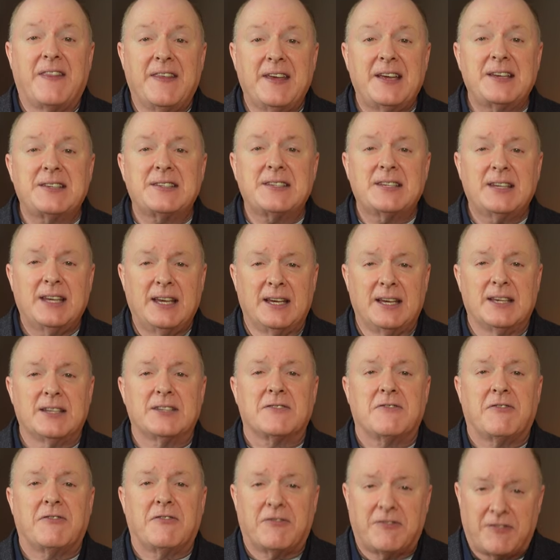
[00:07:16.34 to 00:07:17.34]
this
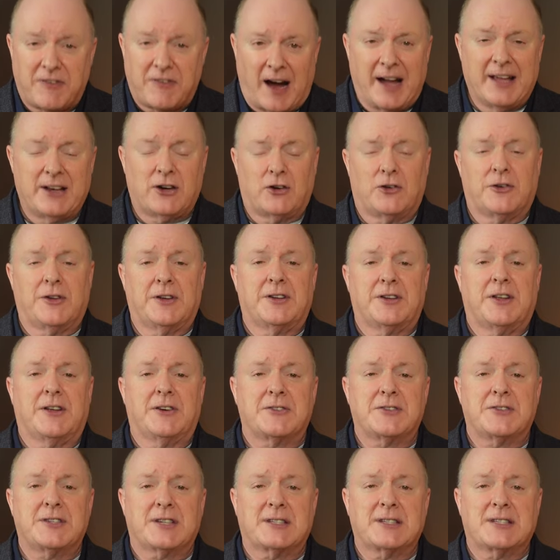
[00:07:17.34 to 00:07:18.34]
is vital to
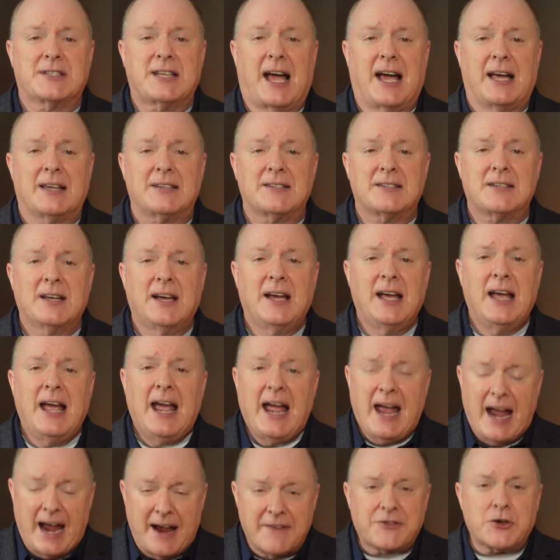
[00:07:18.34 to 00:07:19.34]
their success.
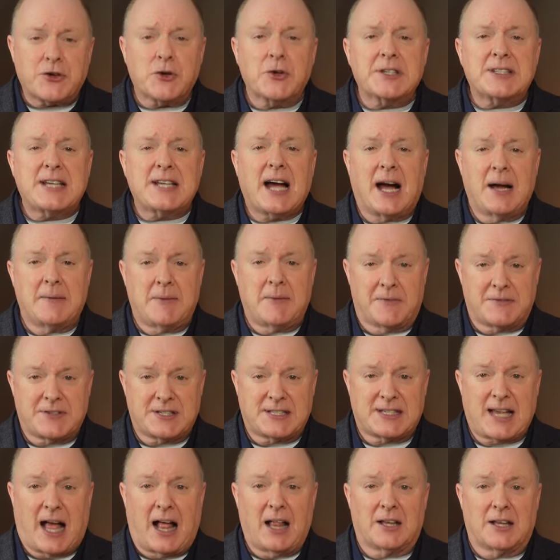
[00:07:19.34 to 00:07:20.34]
After a time of
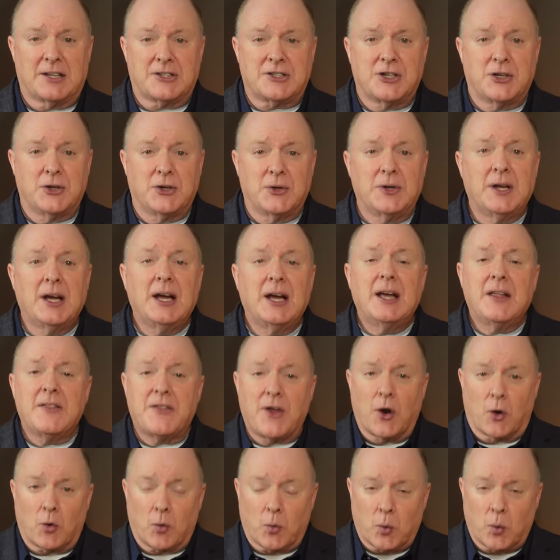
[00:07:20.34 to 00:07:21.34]
solitude,
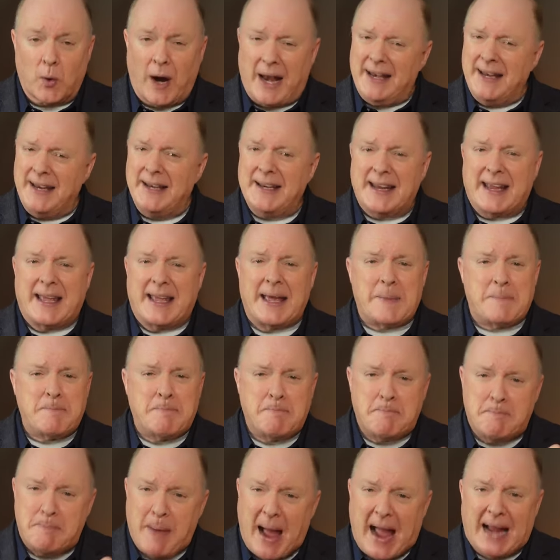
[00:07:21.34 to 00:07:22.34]
they're ready to get
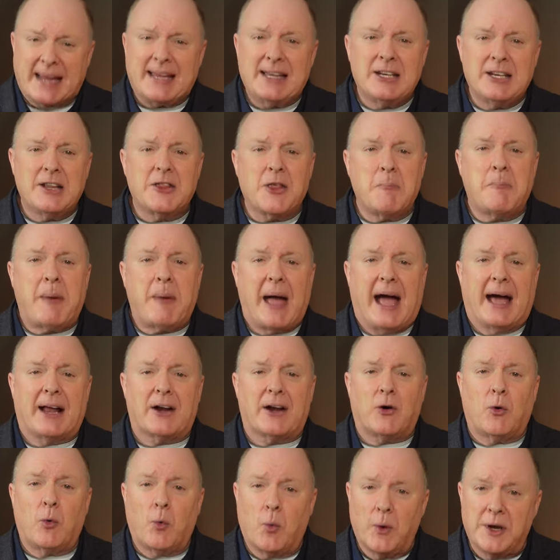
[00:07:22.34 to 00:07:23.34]
back into the
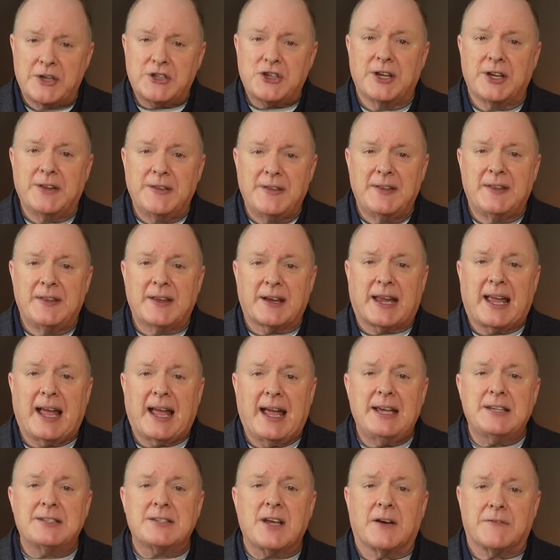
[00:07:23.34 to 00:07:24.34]
battle, which in the
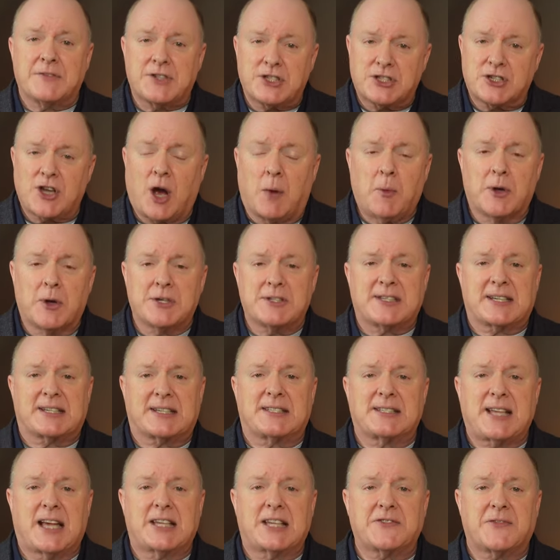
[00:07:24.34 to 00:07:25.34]
case of someone
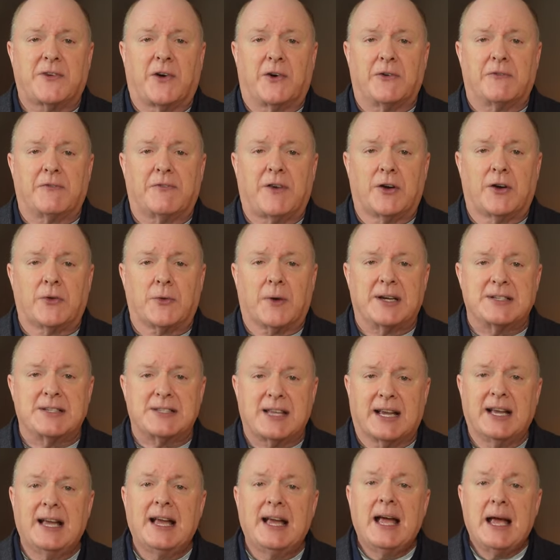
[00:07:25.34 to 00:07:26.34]
successful in
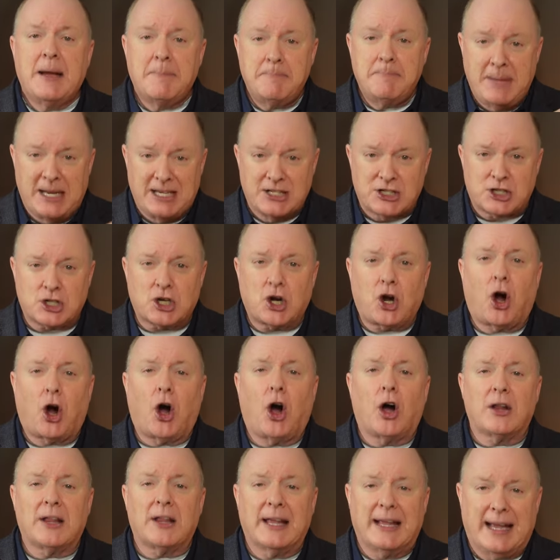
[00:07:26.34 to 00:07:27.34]
fundraising means
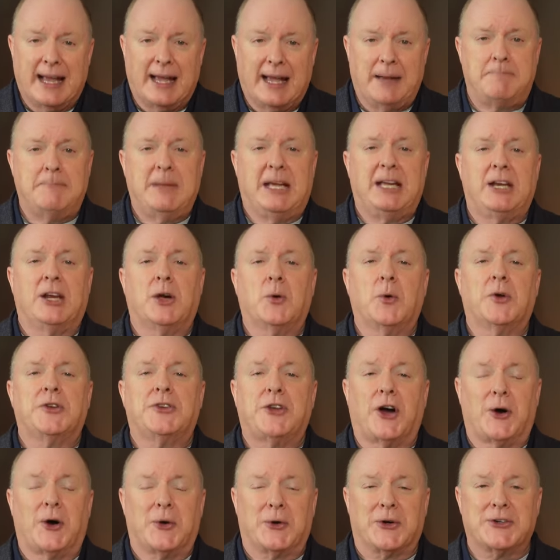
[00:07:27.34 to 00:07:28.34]
calling and meeting with
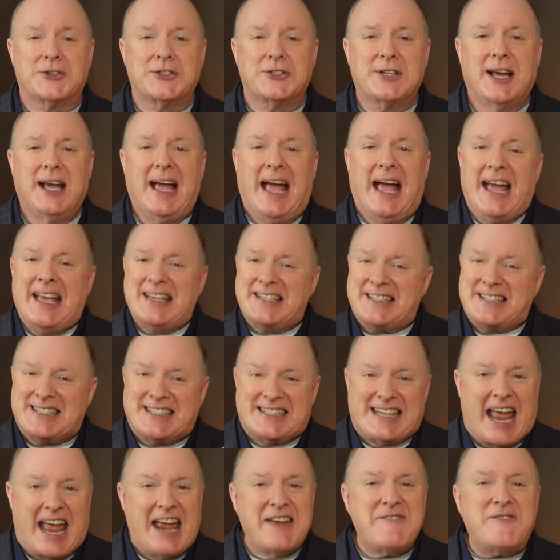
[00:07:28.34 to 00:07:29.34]
donors.
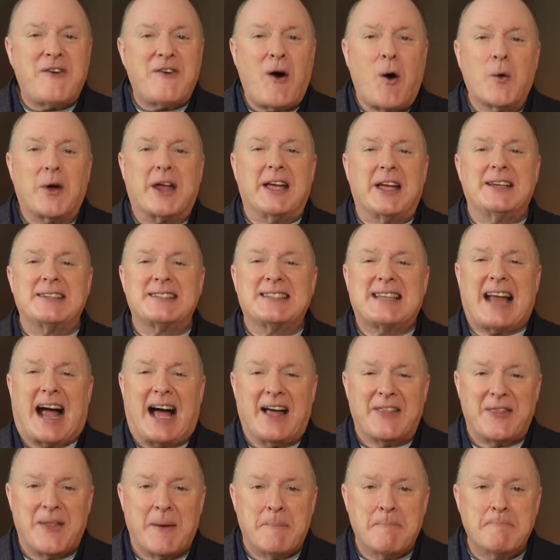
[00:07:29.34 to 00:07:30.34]
Stay focused
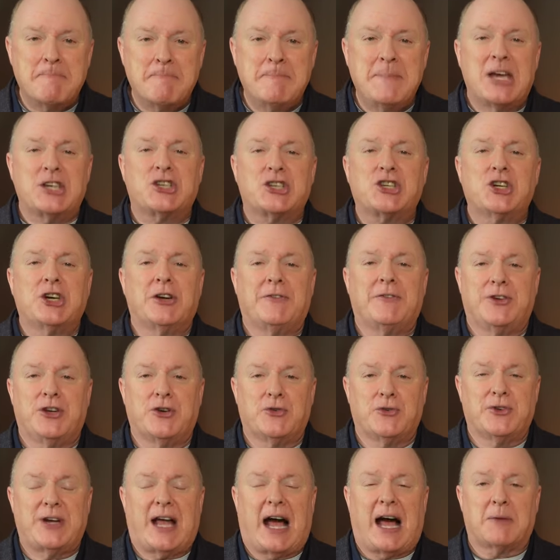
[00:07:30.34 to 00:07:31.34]
on the mission of
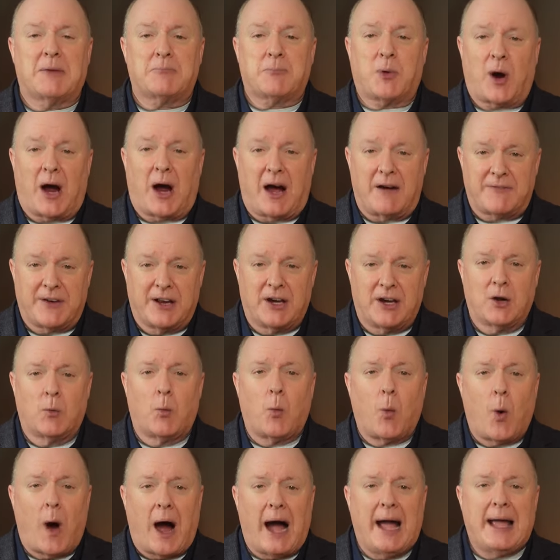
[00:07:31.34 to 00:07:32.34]
your nonprofit
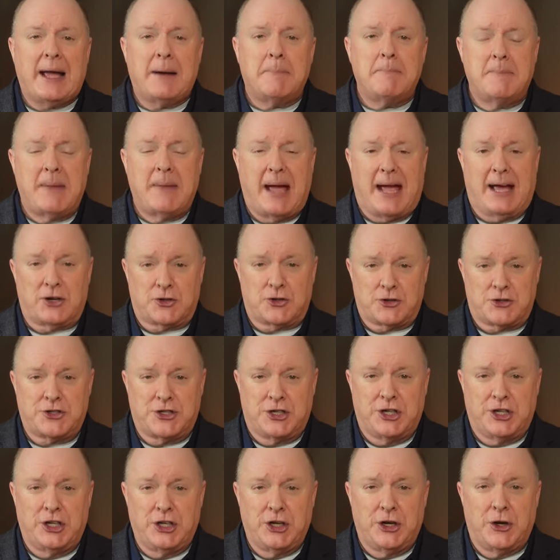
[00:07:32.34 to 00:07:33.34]
and why it matters
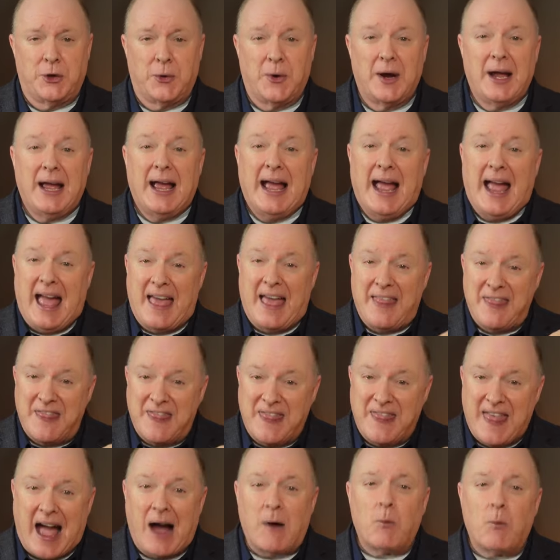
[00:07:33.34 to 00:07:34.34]
to you, and
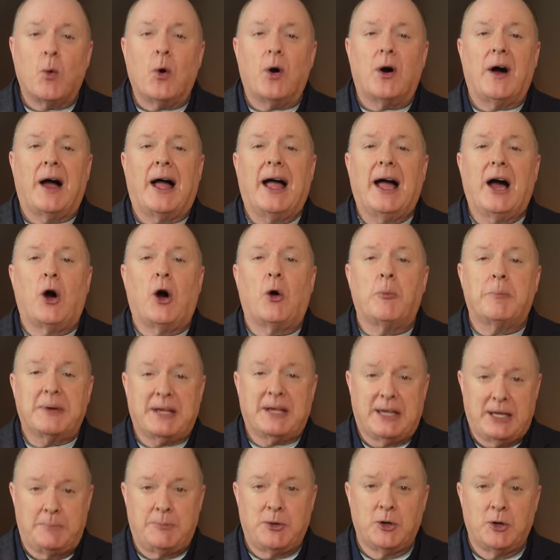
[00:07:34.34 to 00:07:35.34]
that will help
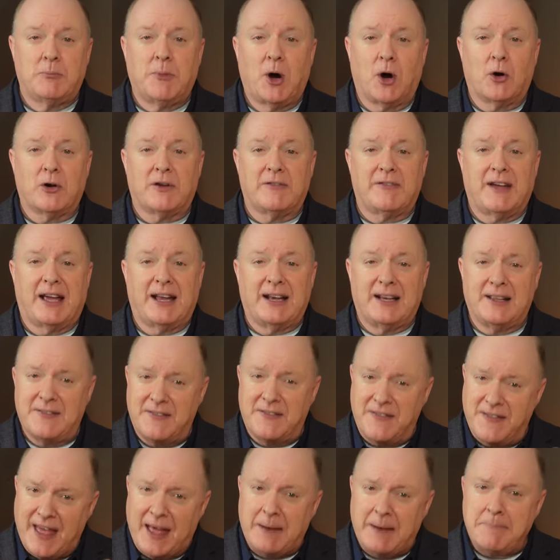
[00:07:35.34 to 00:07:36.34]
keep you
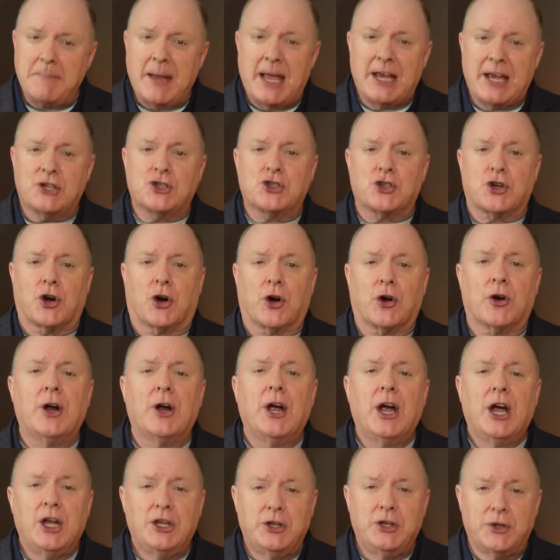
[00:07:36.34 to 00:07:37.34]
motivated. Then make sure
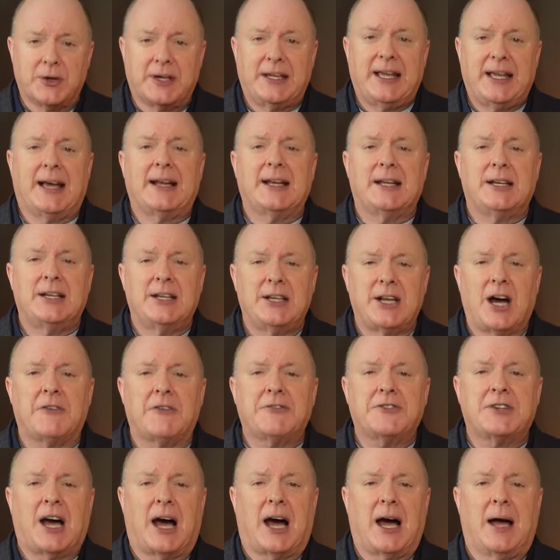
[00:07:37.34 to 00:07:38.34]
you get
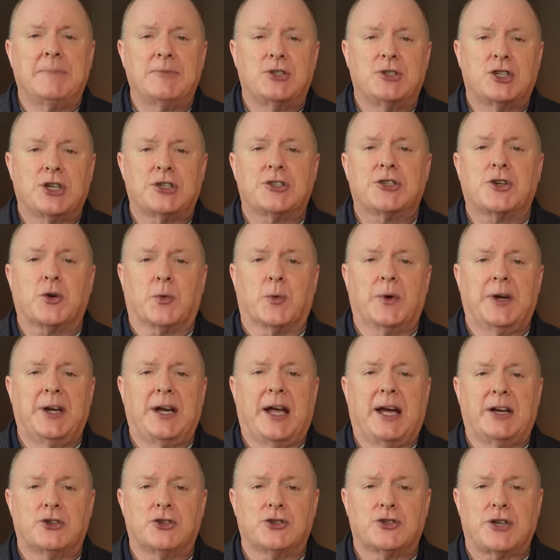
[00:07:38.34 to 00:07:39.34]
enough time just to
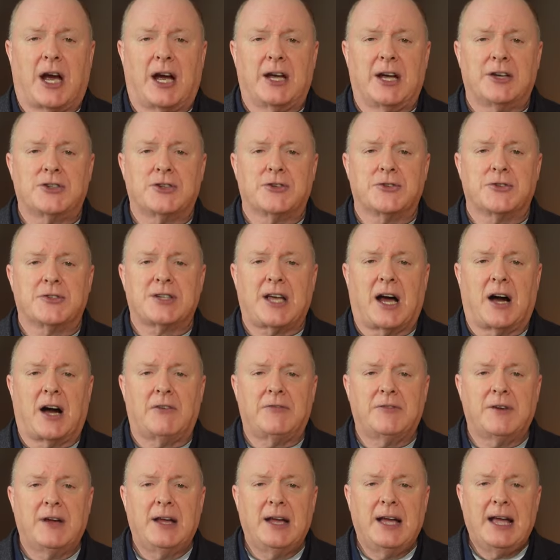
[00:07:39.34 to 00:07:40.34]
re-energize
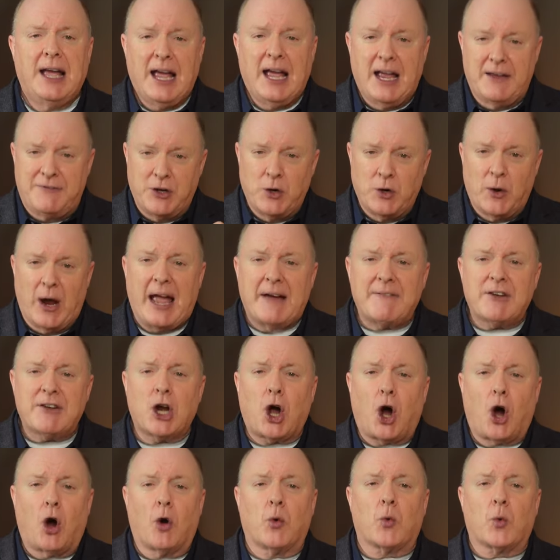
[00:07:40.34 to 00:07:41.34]
yourself. If you
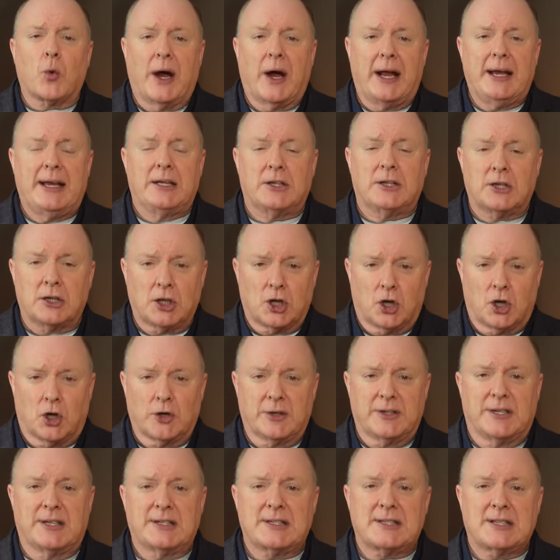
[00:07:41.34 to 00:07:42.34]
haven't already
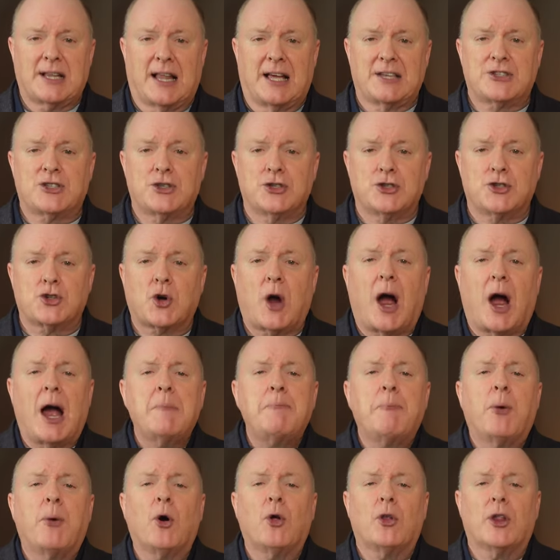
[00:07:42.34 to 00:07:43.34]
learned this lesson, try
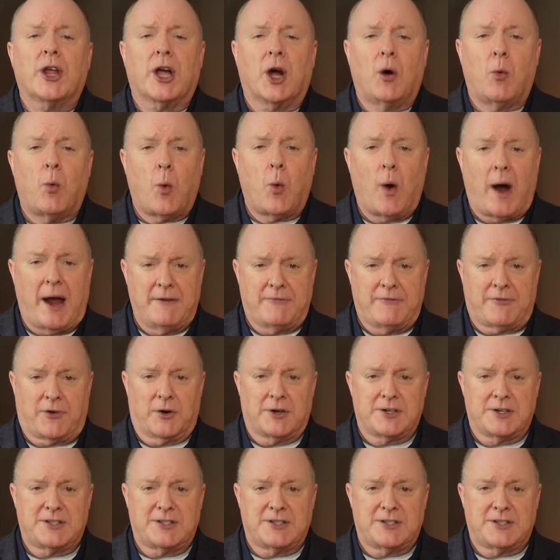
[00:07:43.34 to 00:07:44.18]
pulling away for